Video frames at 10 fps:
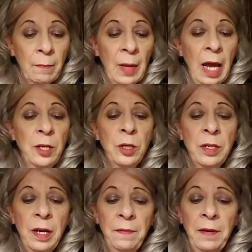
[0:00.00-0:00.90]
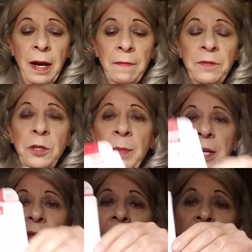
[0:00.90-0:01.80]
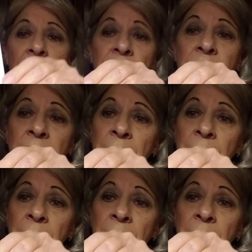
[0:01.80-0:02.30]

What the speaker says: And you can never have too many of these